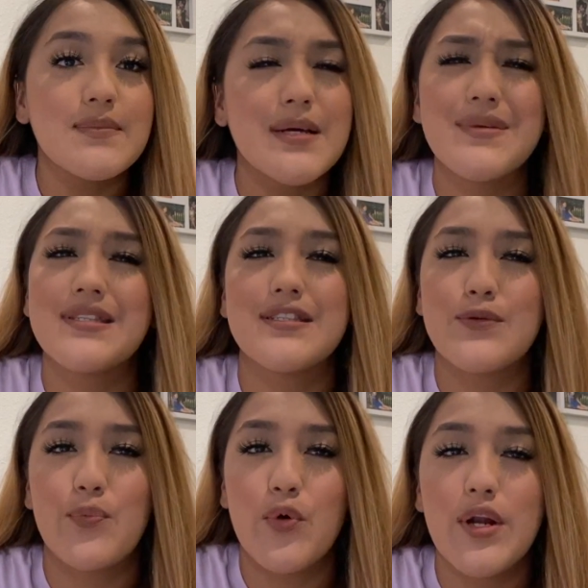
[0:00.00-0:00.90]
that means it's
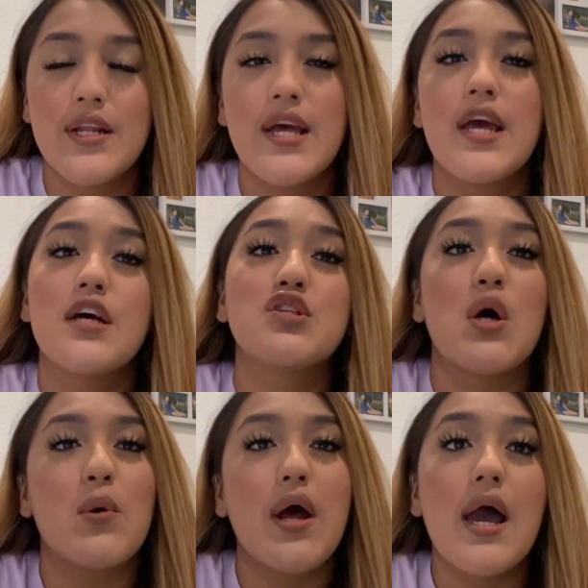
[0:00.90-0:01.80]
important. So I
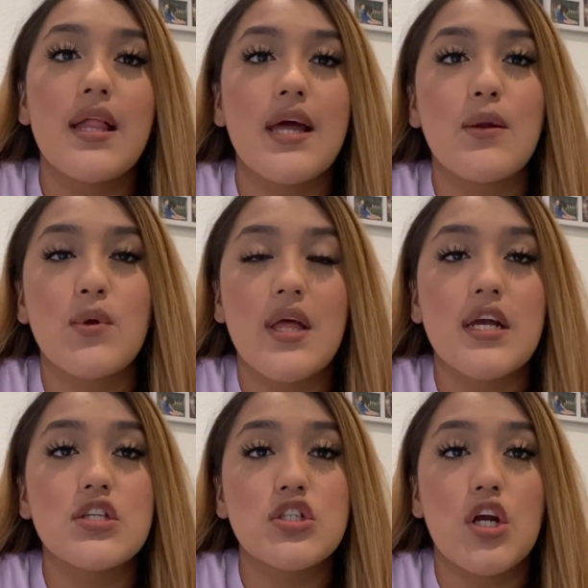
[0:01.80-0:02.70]
would highlight with like a
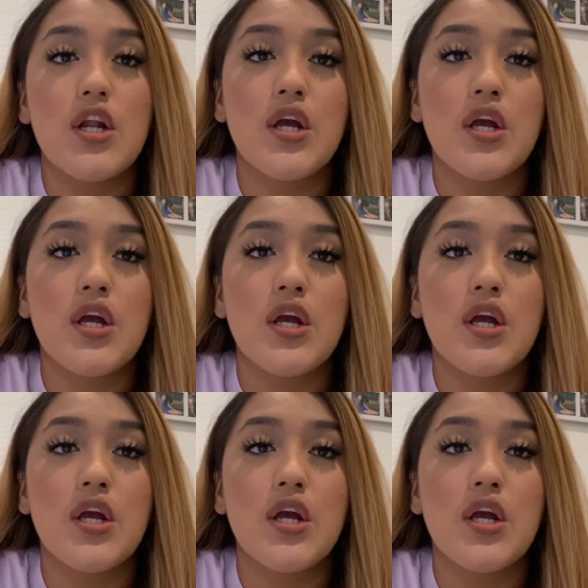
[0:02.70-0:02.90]
certain